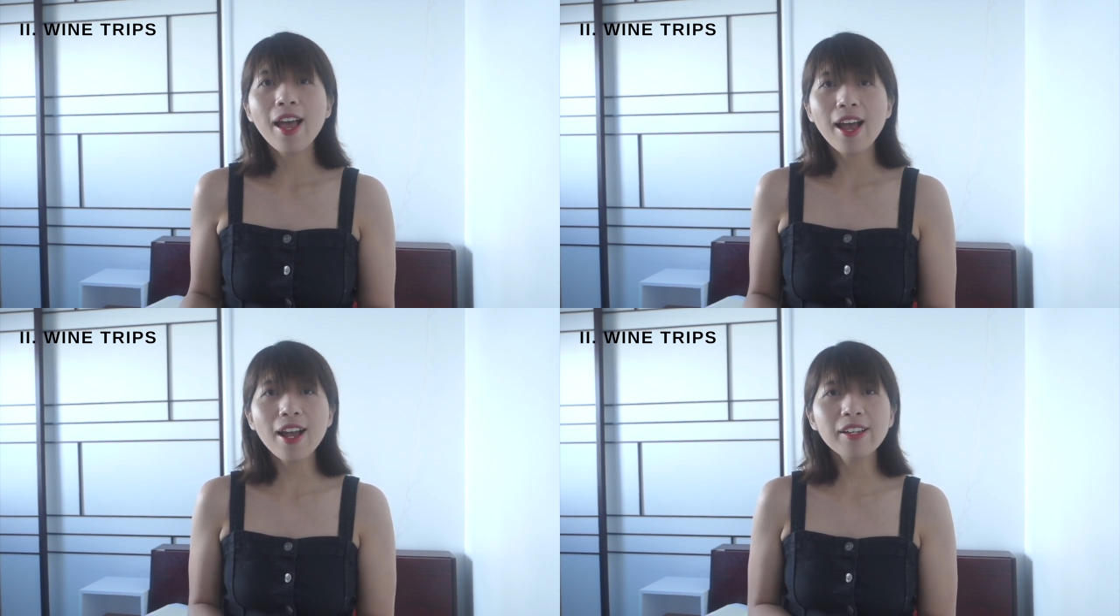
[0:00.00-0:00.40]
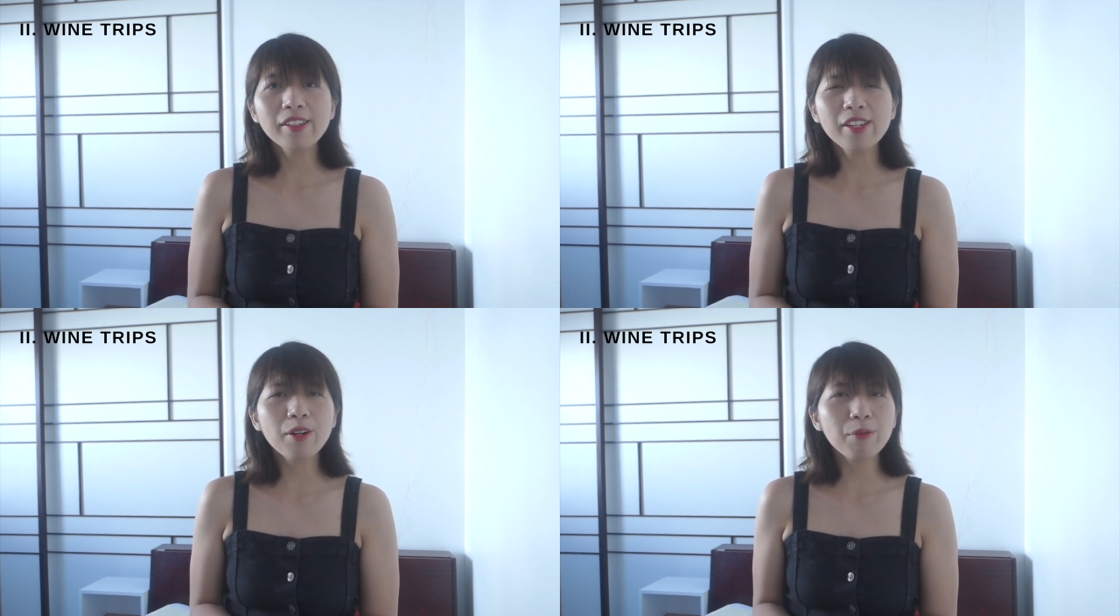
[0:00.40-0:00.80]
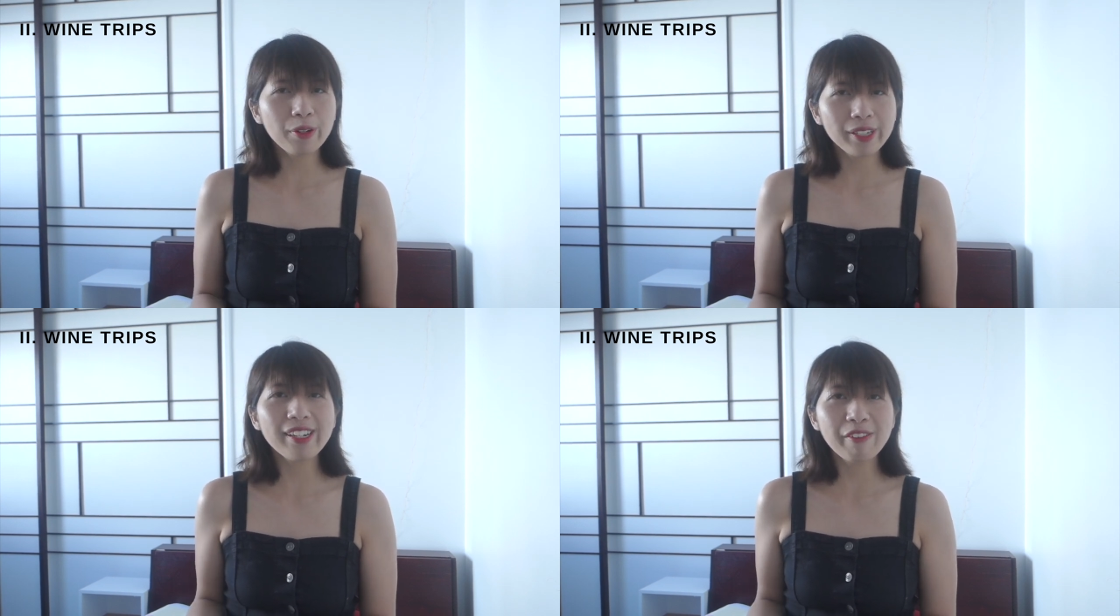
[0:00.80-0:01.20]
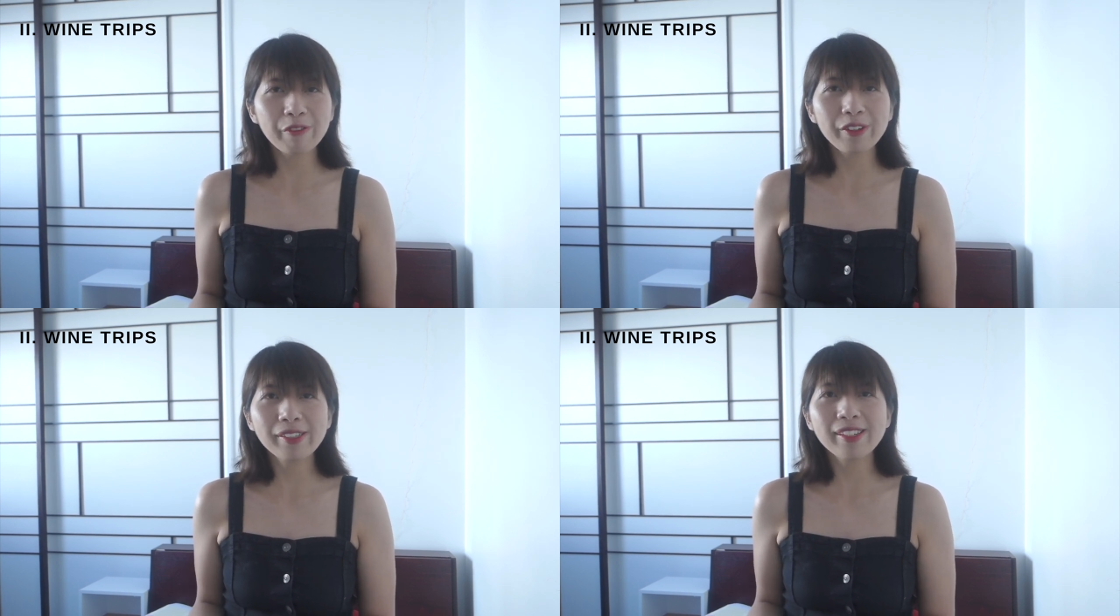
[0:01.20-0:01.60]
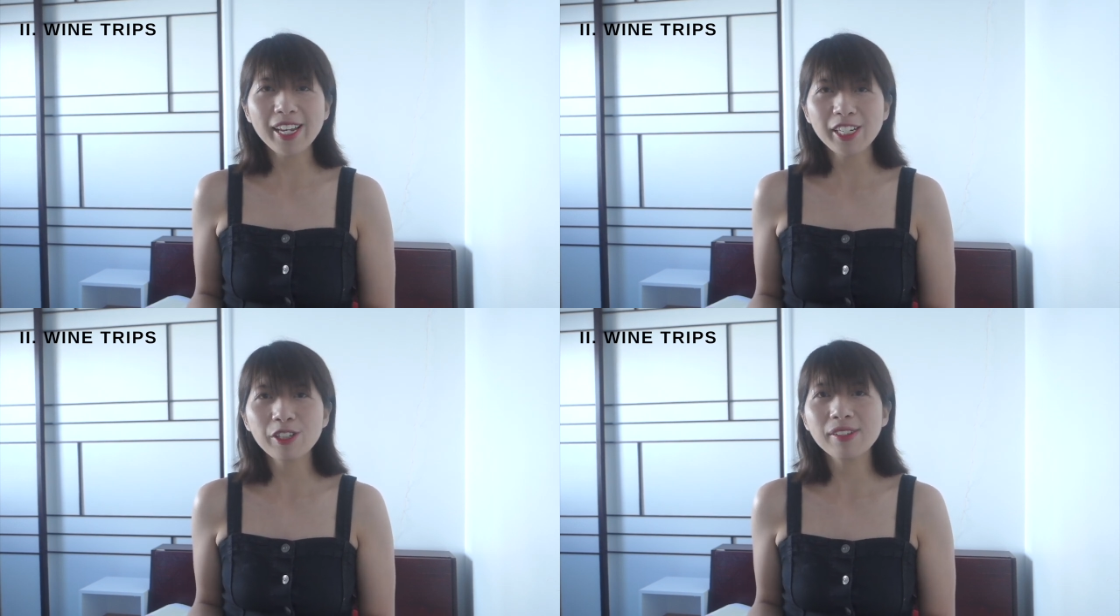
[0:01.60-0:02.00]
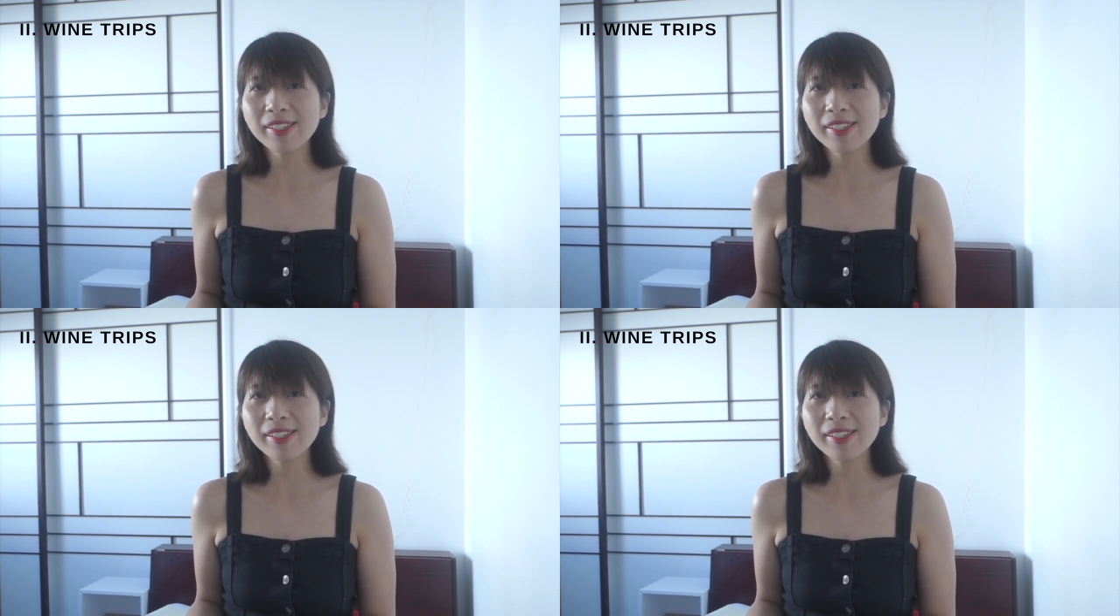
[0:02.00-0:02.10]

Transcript: and there were even ancient